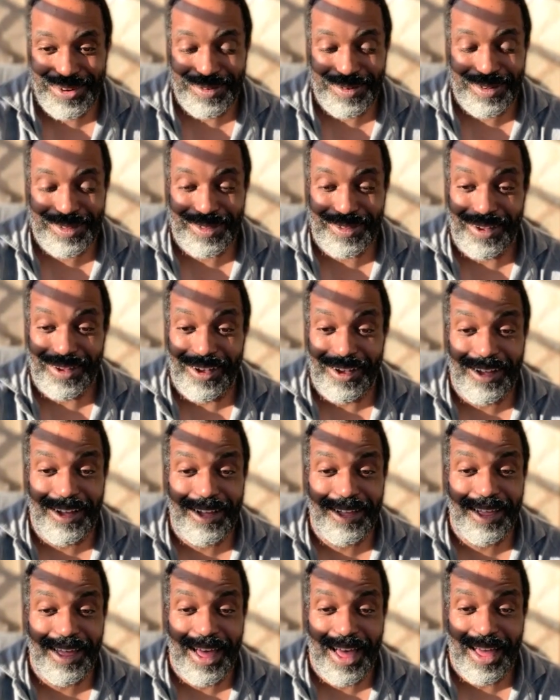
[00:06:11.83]
with
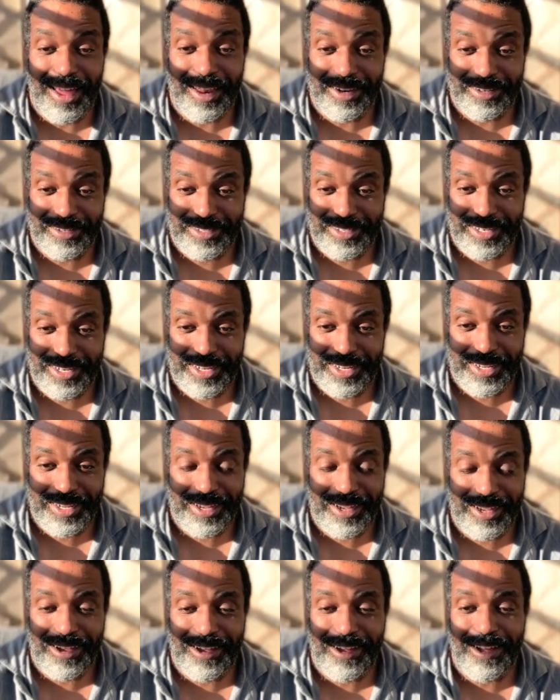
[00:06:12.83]
all honesty,
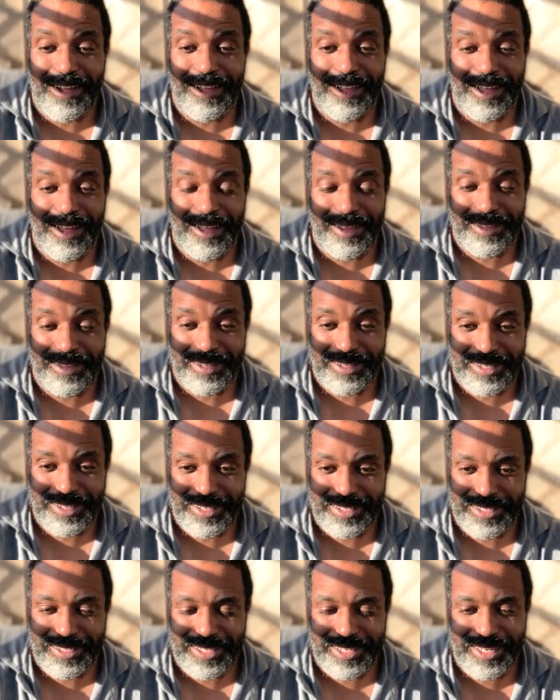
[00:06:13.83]
all
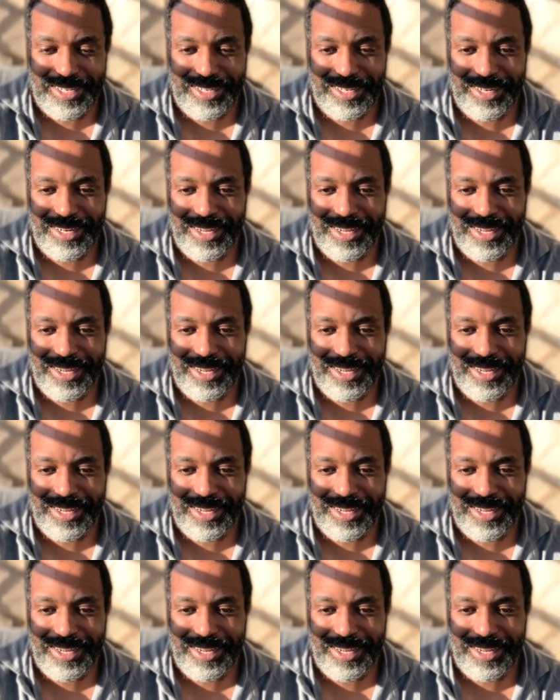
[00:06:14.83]
authenticity,